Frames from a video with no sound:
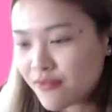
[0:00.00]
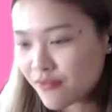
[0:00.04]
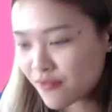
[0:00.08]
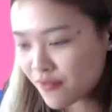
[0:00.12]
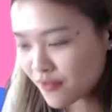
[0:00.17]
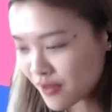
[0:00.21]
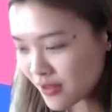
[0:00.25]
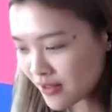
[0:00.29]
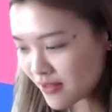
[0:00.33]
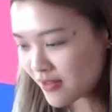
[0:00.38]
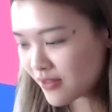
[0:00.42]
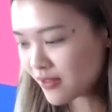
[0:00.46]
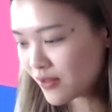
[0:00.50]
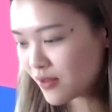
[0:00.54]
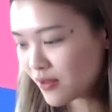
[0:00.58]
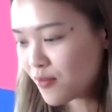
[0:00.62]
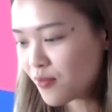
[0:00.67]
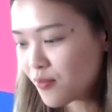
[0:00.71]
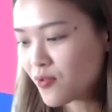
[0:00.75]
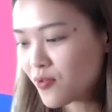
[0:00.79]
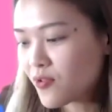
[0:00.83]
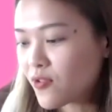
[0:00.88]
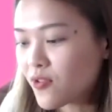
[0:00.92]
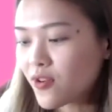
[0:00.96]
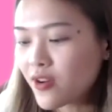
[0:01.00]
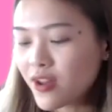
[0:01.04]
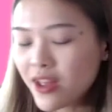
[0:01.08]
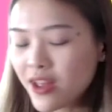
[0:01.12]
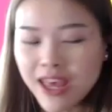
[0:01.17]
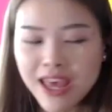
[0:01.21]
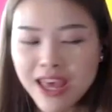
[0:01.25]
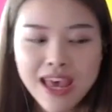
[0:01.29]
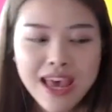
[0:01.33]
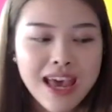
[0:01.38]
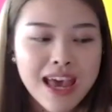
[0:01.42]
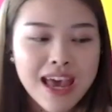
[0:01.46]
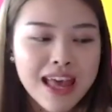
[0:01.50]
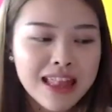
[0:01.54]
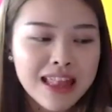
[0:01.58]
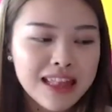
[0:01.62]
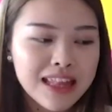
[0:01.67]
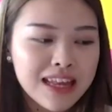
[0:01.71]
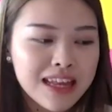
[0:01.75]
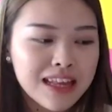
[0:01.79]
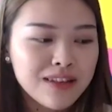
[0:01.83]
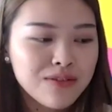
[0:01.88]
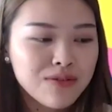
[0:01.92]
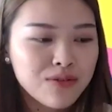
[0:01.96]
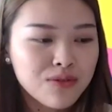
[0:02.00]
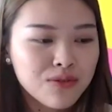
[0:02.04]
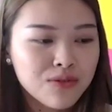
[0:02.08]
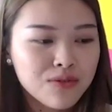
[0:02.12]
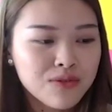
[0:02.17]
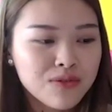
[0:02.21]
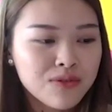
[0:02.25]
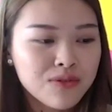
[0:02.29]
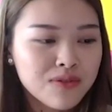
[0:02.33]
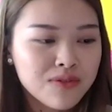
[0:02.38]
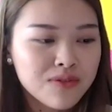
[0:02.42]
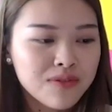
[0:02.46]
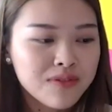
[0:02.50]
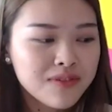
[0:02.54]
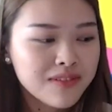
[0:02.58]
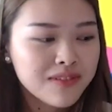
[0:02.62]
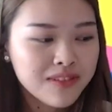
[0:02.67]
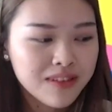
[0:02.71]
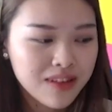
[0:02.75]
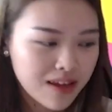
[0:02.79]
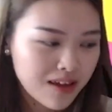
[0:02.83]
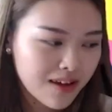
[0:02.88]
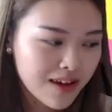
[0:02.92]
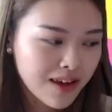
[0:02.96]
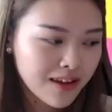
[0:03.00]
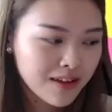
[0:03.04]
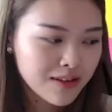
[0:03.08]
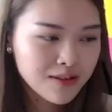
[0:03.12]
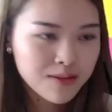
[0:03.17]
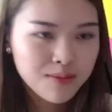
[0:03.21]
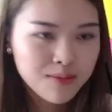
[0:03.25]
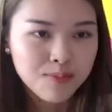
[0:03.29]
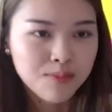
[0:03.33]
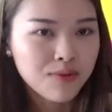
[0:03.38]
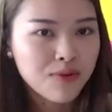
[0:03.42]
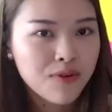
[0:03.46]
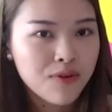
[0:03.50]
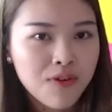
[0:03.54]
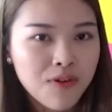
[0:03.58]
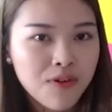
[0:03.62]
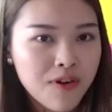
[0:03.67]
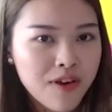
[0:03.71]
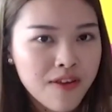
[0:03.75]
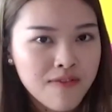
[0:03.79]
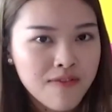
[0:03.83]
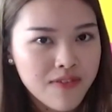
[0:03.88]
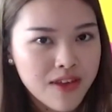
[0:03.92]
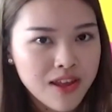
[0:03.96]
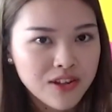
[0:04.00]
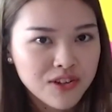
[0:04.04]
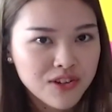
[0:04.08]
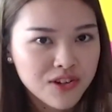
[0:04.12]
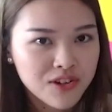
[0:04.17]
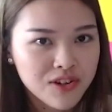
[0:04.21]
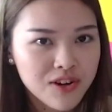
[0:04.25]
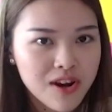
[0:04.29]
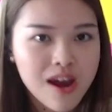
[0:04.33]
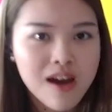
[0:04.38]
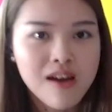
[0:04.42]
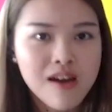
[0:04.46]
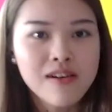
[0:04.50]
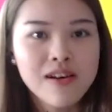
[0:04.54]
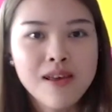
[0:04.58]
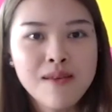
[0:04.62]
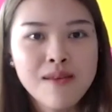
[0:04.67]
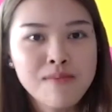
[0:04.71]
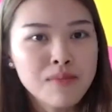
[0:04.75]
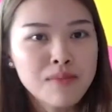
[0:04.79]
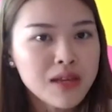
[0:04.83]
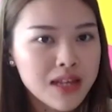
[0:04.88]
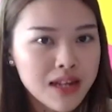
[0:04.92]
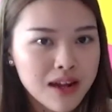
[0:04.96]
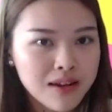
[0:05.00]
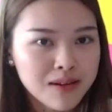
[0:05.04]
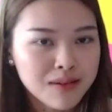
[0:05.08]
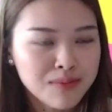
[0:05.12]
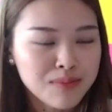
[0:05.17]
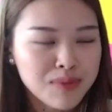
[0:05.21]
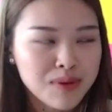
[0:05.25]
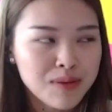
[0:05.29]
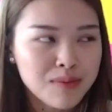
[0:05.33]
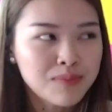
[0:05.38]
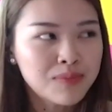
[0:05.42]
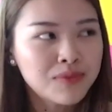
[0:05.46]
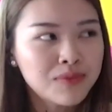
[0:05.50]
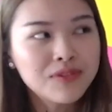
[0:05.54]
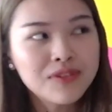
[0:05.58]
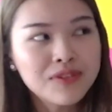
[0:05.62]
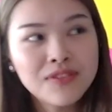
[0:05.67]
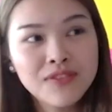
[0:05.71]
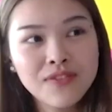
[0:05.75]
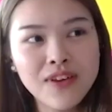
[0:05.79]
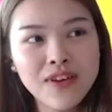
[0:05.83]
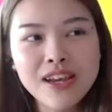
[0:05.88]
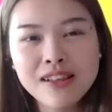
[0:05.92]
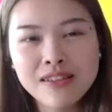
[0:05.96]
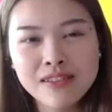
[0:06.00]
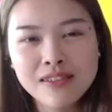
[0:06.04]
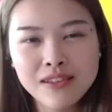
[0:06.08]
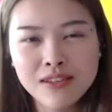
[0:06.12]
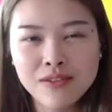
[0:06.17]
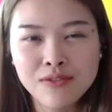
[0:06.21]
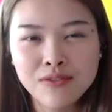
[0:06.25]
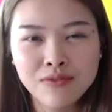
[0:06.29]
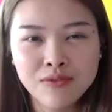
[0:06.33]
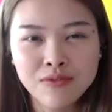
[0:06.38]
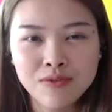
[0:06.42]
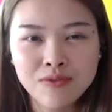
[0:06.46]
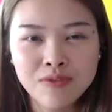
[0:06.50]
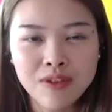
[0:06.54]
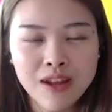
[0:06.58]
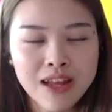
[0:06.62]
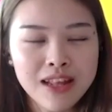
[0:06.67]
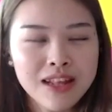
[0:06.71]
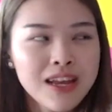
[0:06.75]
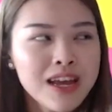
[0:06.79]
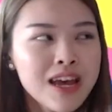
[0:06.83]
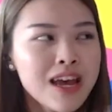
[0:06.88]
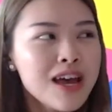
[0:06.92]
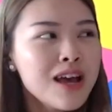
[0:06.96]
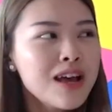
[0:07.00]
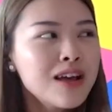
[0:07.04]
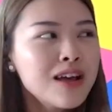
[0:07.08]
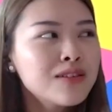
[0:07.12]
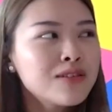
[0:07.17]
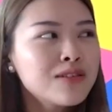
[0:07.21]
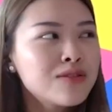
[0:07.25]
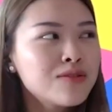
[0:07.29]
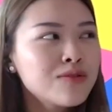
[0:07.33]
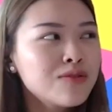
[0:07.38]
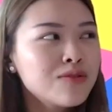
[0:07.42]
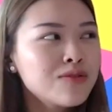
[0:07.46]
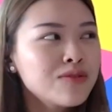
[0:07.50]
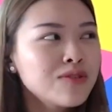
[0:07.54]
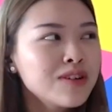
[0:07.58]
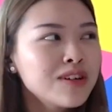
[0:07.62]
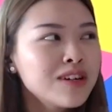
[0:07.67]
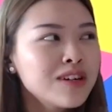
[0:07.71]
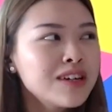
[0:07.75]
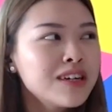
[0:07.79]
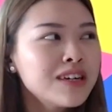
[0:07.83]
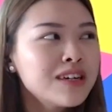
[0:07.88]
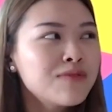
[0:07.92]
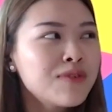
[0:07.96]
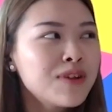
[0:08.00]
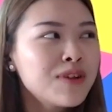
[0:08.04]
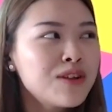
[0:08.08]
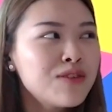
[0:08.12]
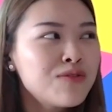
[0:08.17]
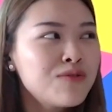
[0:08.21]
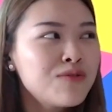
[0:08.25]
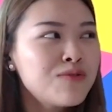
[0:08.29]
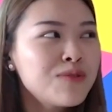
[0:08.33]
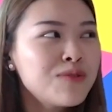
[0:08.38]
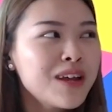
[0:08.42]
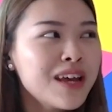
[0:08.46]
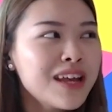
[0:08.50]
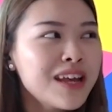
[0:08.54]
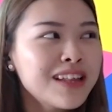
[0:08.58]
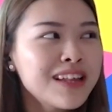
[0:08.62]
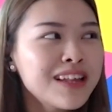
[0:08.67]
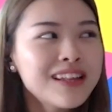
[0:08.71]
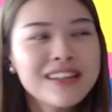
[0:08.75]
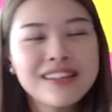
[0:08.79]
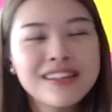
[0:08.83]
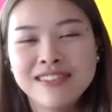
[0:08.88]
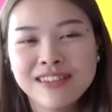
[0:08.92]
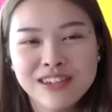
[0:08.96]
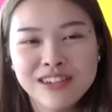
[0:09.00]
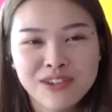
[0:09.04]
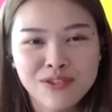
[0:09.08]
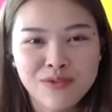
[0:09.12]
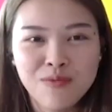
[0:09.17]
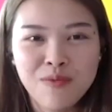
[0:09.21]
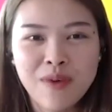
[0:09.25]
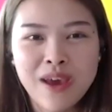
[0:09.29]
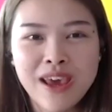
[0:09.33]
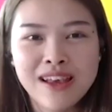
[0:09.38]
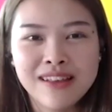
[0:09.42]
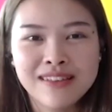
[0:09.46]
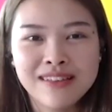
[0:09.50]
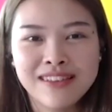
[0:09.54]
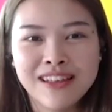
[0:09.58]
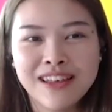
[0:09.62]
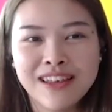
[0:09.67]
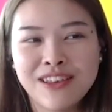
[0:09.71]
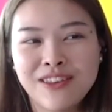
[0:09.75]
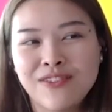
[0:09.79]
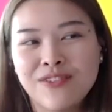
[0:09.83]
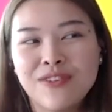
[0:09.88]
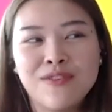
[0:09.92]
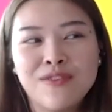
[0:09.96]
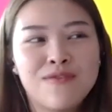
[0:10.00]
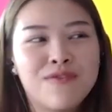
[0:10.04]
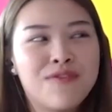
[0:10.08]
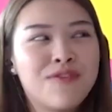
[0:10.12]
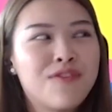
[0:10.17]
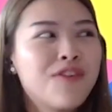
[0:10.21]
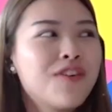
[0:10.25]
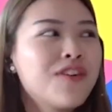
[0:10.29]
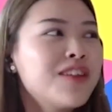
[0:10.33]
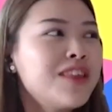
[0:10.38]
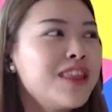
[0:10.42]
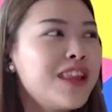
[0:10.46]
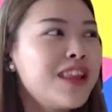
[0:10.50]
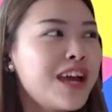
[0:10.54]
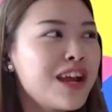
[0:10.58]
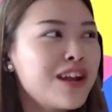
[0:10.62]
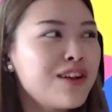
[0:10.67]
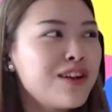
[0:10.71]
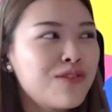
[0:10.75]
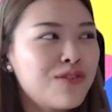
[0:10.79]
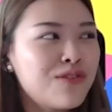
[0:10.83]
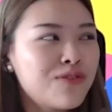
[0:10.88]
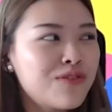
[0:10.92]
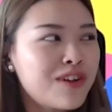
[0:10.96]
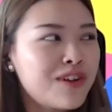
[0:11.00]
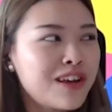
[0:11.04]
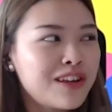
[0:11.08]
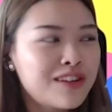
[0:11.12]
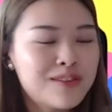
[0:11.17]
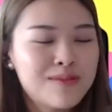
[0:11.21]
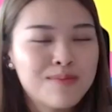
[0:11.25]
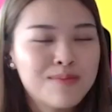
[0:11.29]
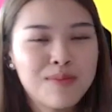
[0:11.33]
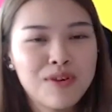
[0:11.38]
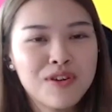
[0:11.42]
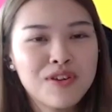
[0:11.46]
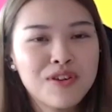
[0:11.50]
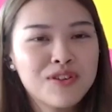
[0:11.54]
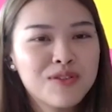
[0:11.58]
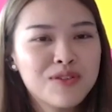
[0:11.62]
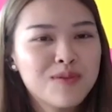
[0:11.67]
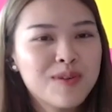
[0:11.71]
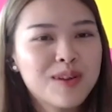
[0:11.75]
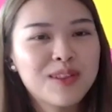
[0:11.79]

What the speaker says: in Singapore, and then you don't like explore and venture out and meet other people. It's very easy to do that. So when you do that, then it's such a waste. Like you're in foreign land, you don't experience what the